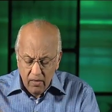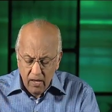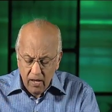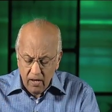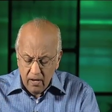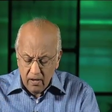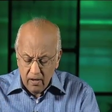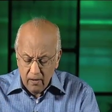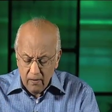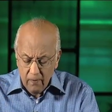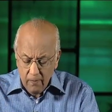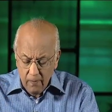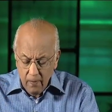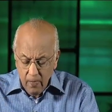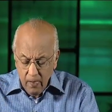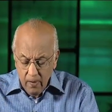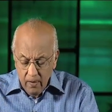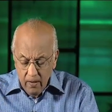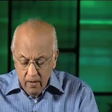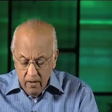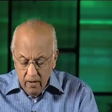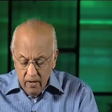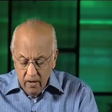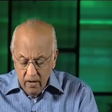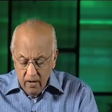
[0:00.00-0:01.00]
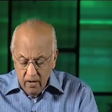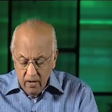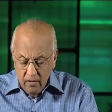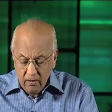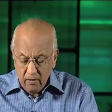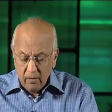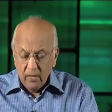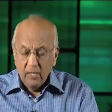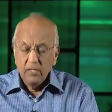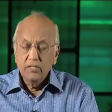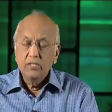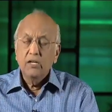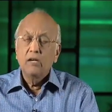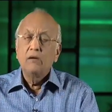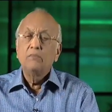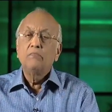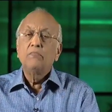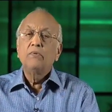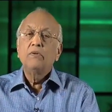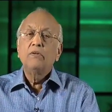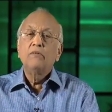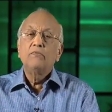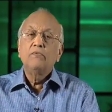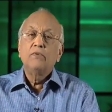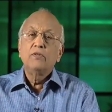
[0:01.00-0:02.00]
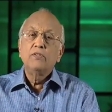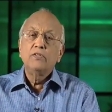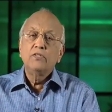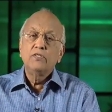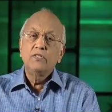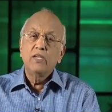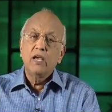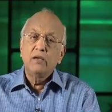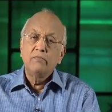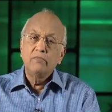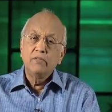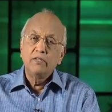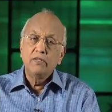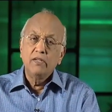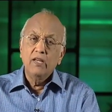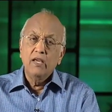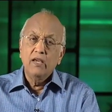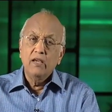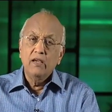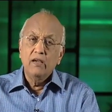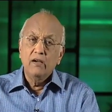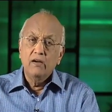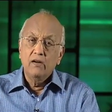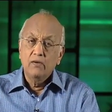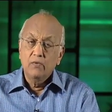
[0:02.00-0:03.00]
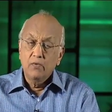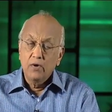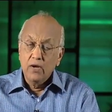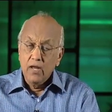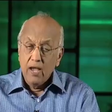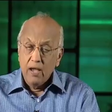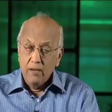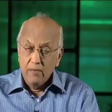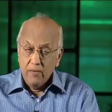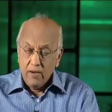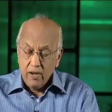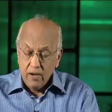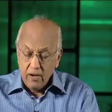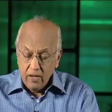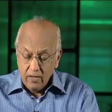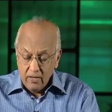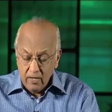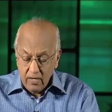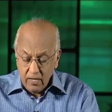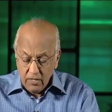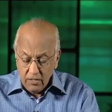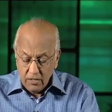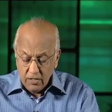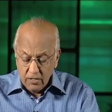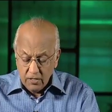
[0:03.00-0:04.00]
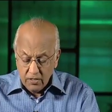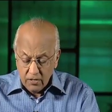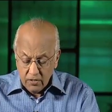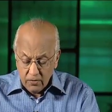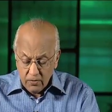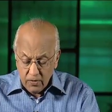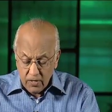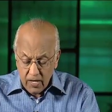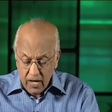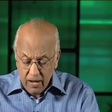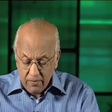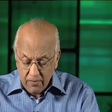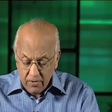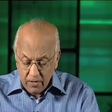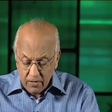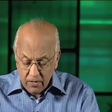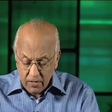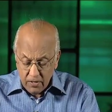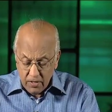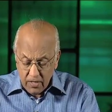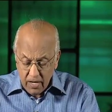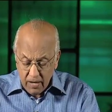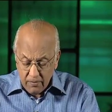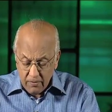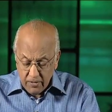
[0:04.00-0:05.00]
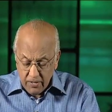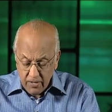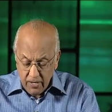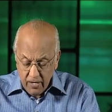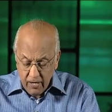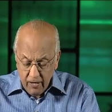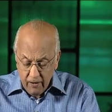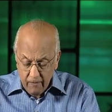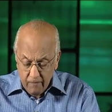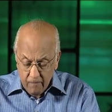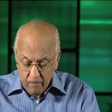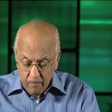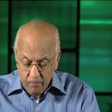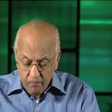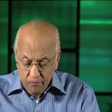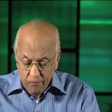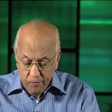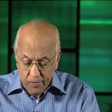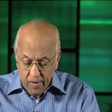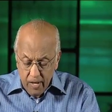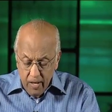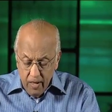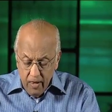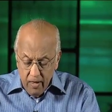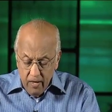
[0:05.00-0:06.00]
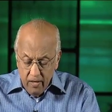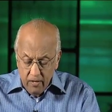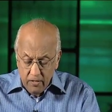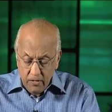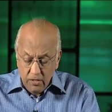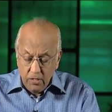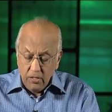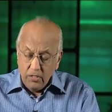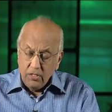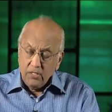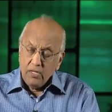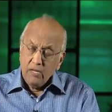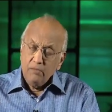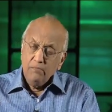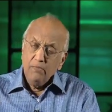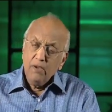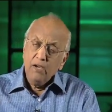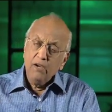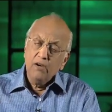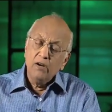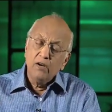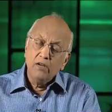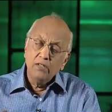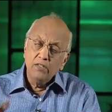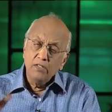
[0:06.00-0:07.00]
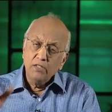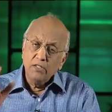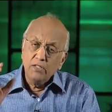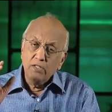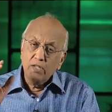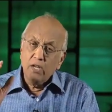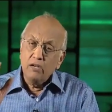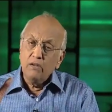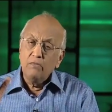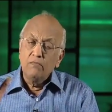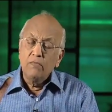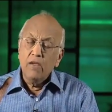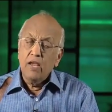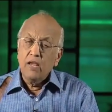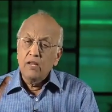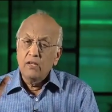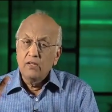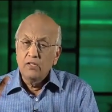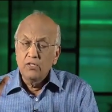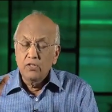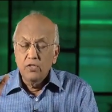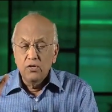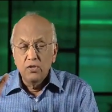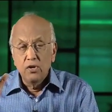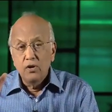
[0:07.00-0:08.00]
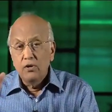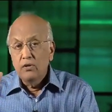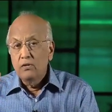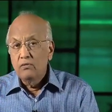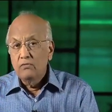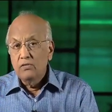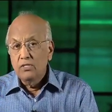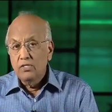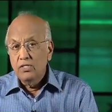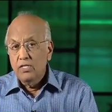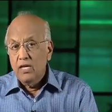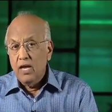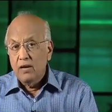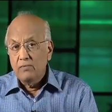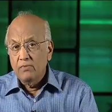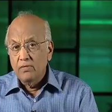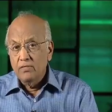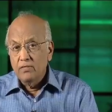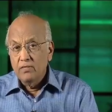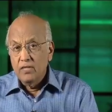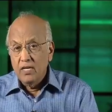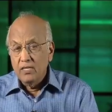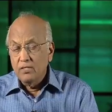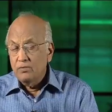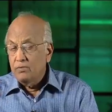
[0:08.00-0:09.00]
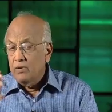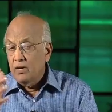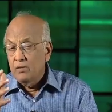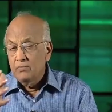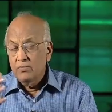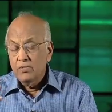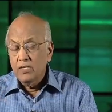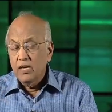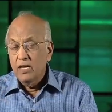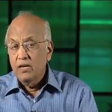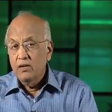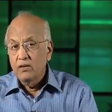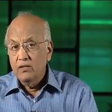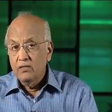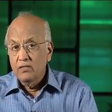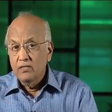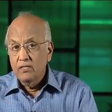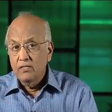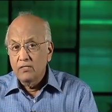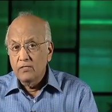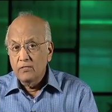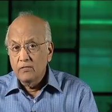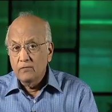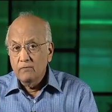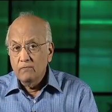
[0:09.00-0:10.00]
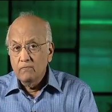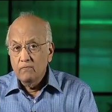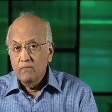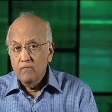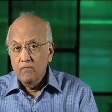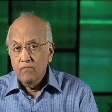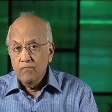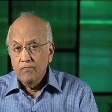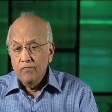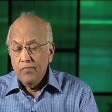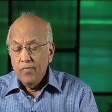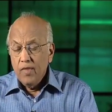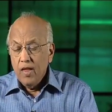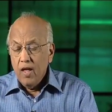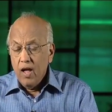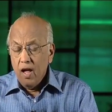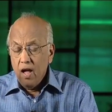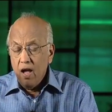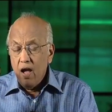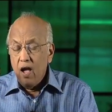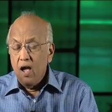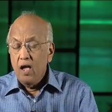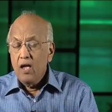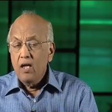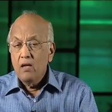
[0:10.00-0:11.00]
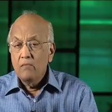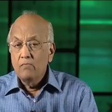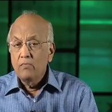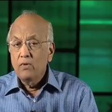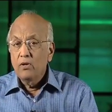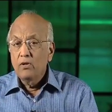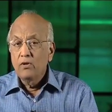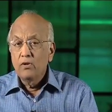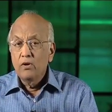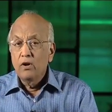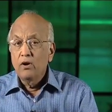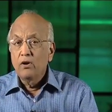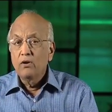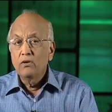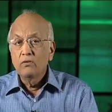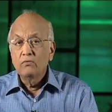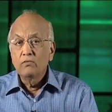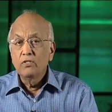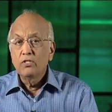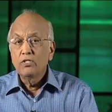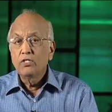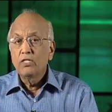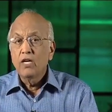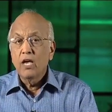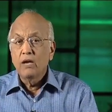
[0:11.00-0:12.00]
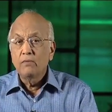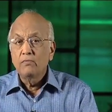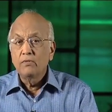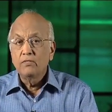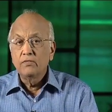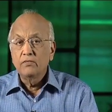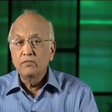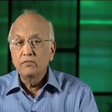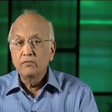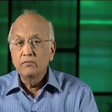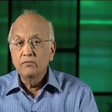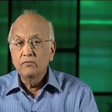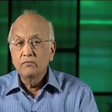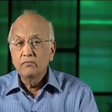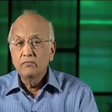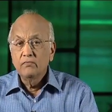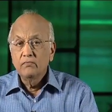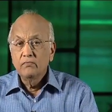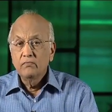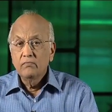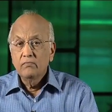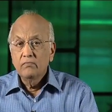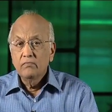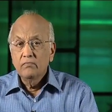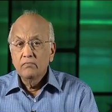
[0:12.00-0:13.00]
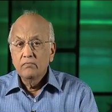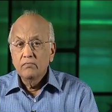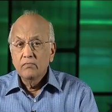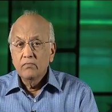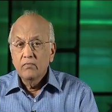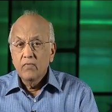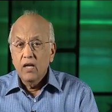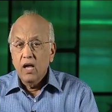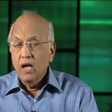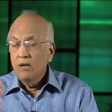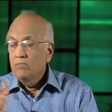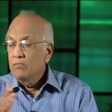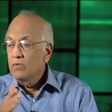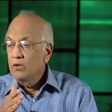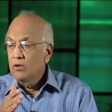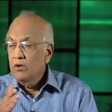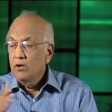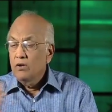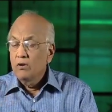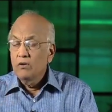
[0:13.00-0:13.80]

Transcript: And then, Another example of what the Sabbath day, or what another instance of what happened on the Sabbath day. Jesus said, Because the Son of Man is Lord of the Sabbath, that's why I'm saying all this. I am the Lord of the Sabbath. I'm the